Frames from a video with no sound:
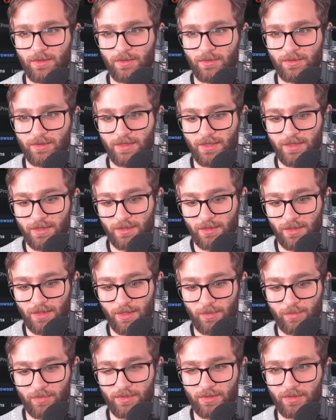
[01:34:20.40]
Okay,
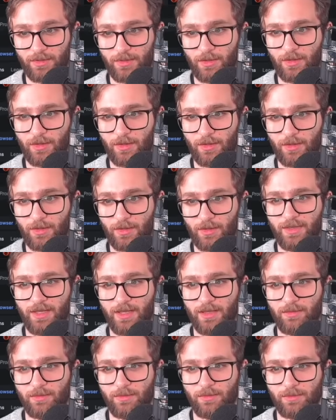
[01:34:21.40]
I'm going to call the
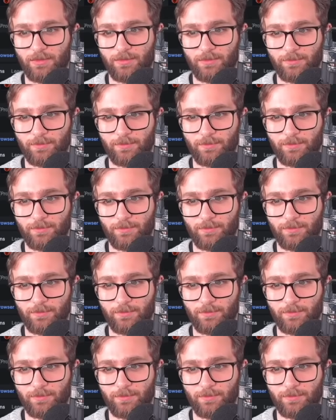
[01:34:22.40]
panel